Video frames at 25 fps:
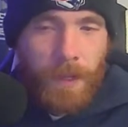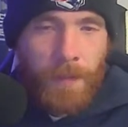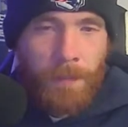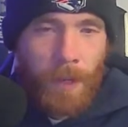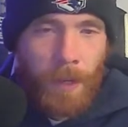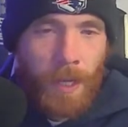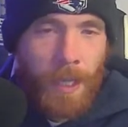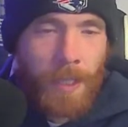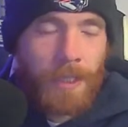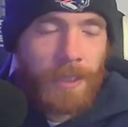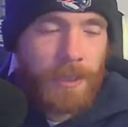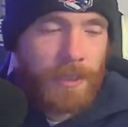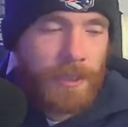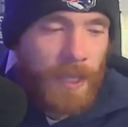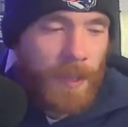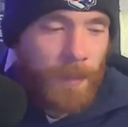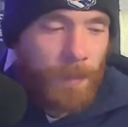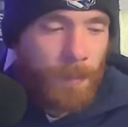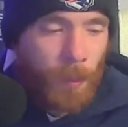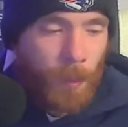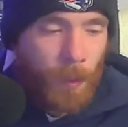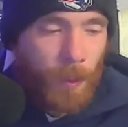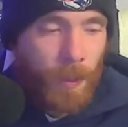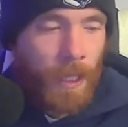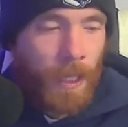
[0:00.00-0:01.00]
But at the
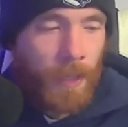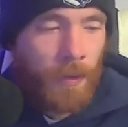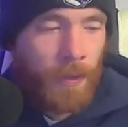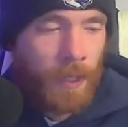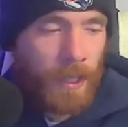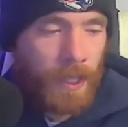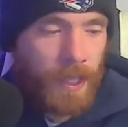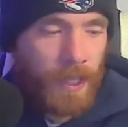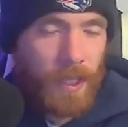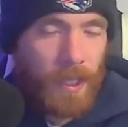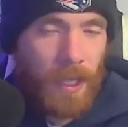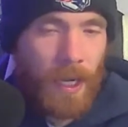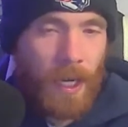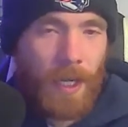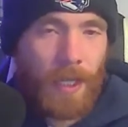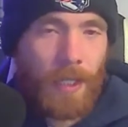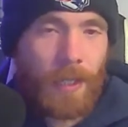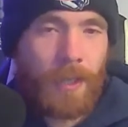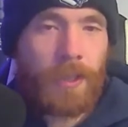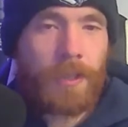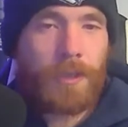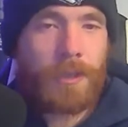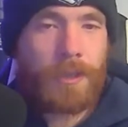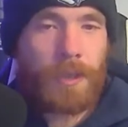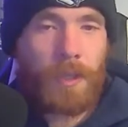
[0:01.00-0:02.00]
same point, I think
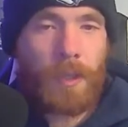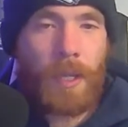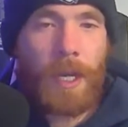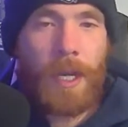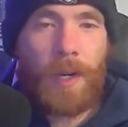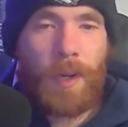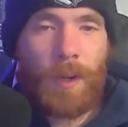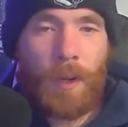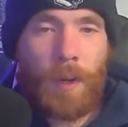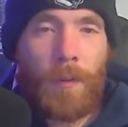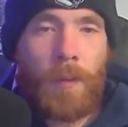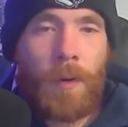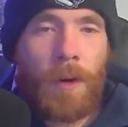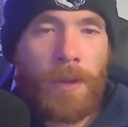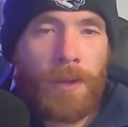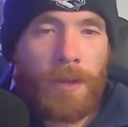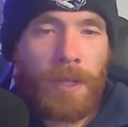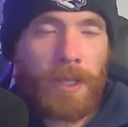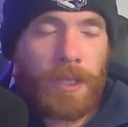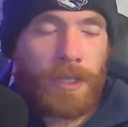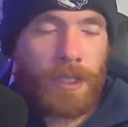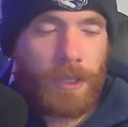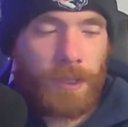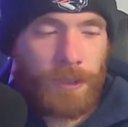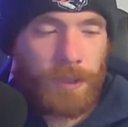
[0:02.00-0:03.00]
there's a layer of
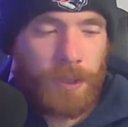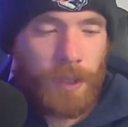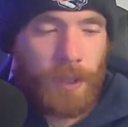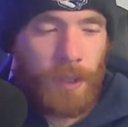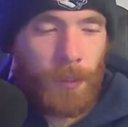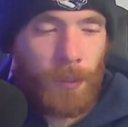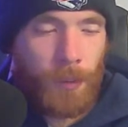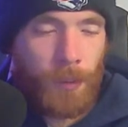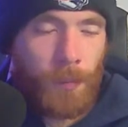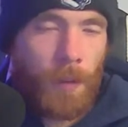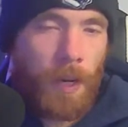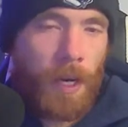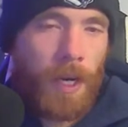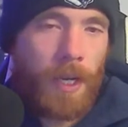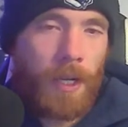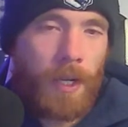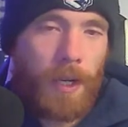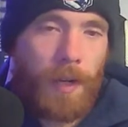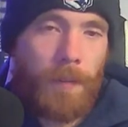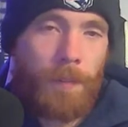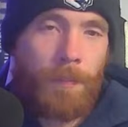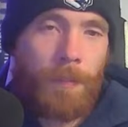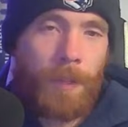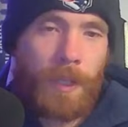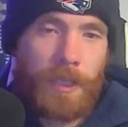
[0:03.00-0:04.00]
authenticity with
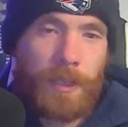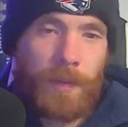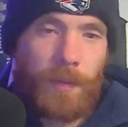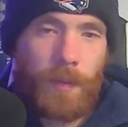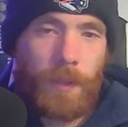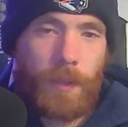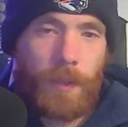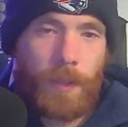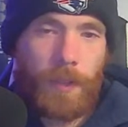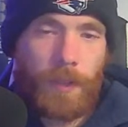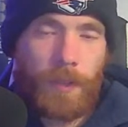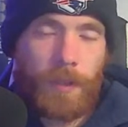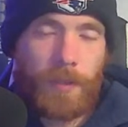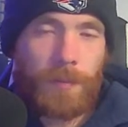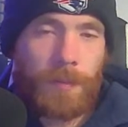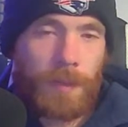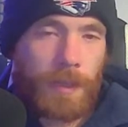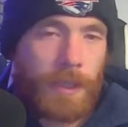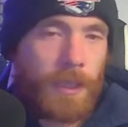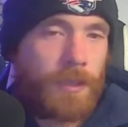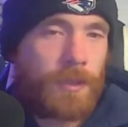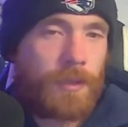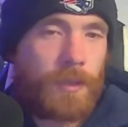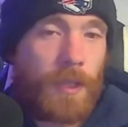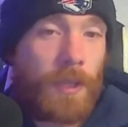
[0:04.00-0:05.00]
my picks videos
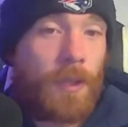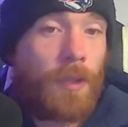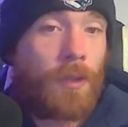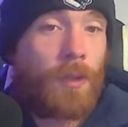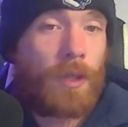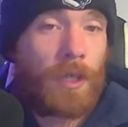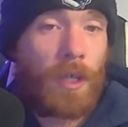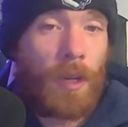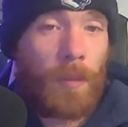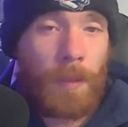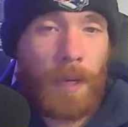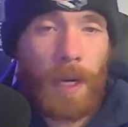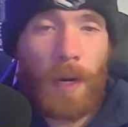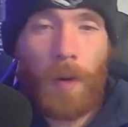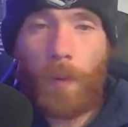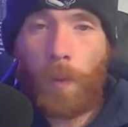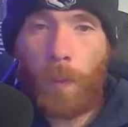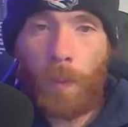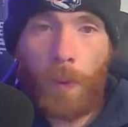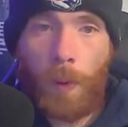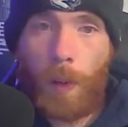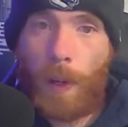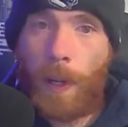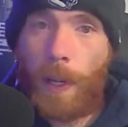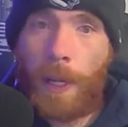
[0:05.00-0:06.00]
because they do come out
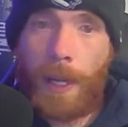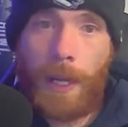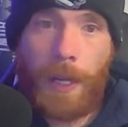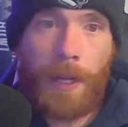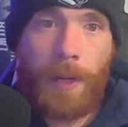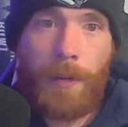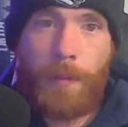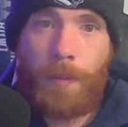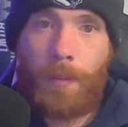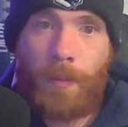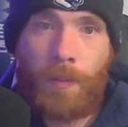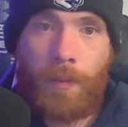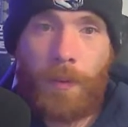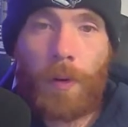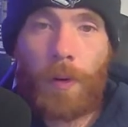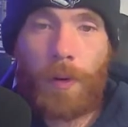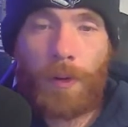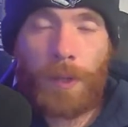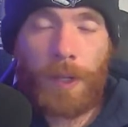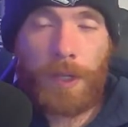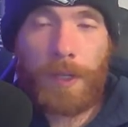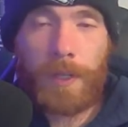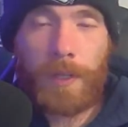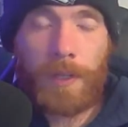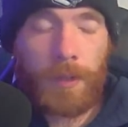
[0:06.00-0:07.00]
way
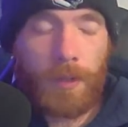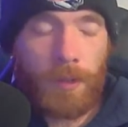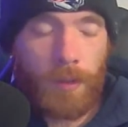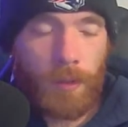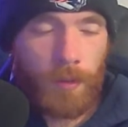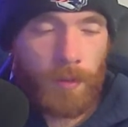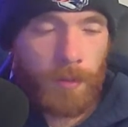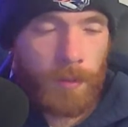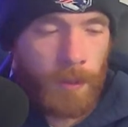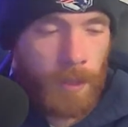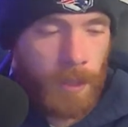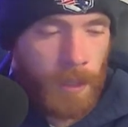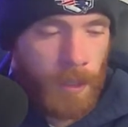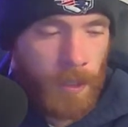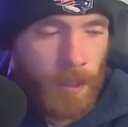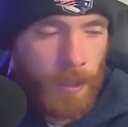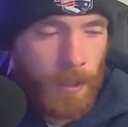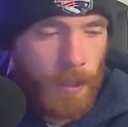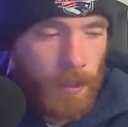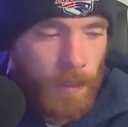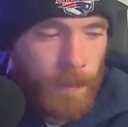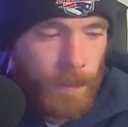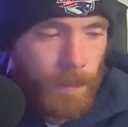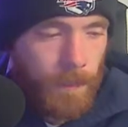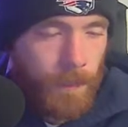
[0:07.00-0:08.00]
before they need to,
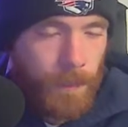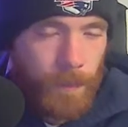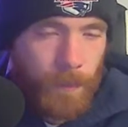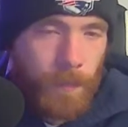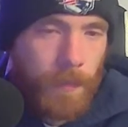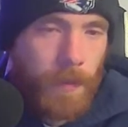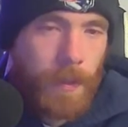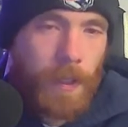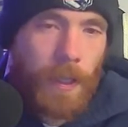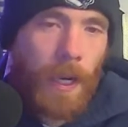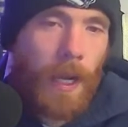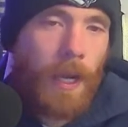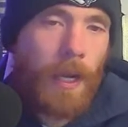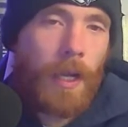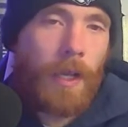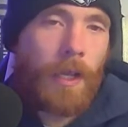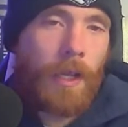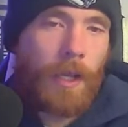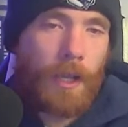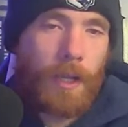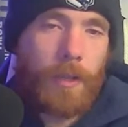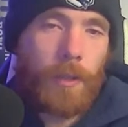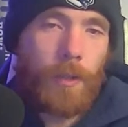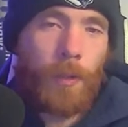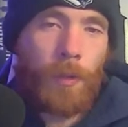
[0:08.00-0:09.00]
and I
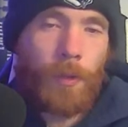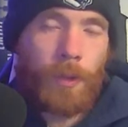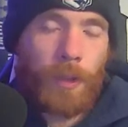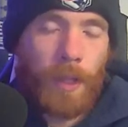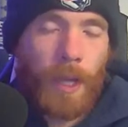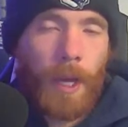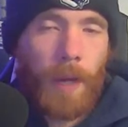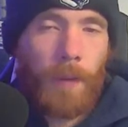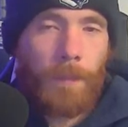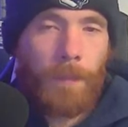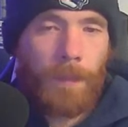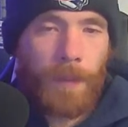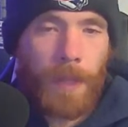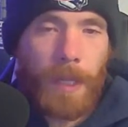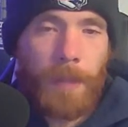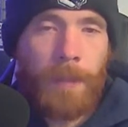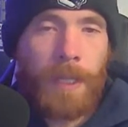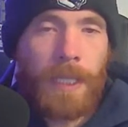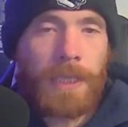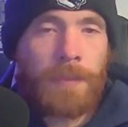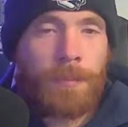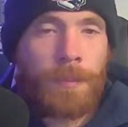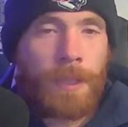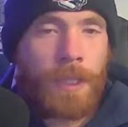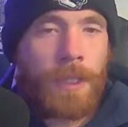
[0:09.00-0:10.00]
like doing that. It
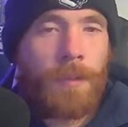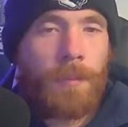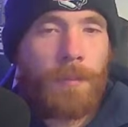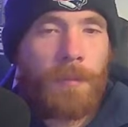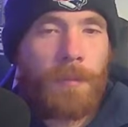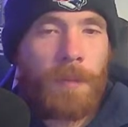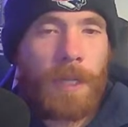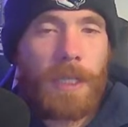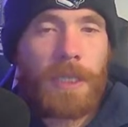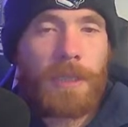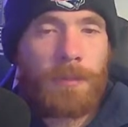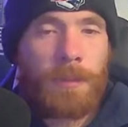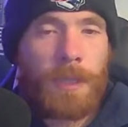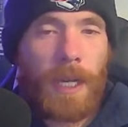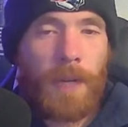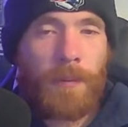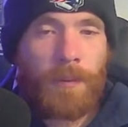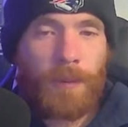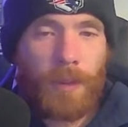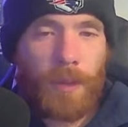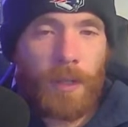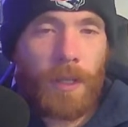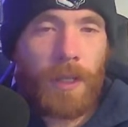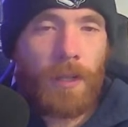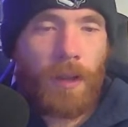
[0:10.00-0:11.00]
makes me
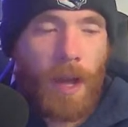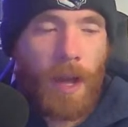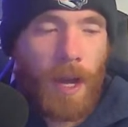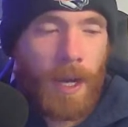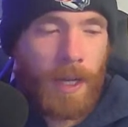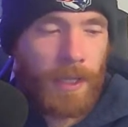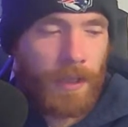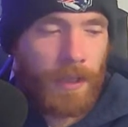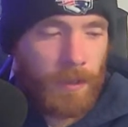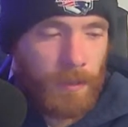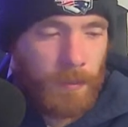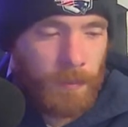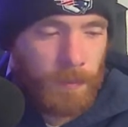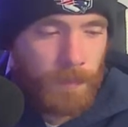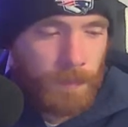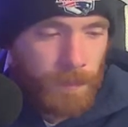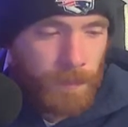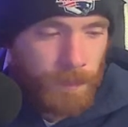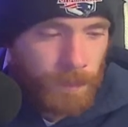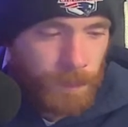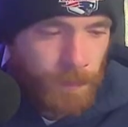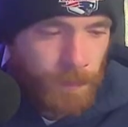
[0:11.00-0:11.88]
have to like lock in.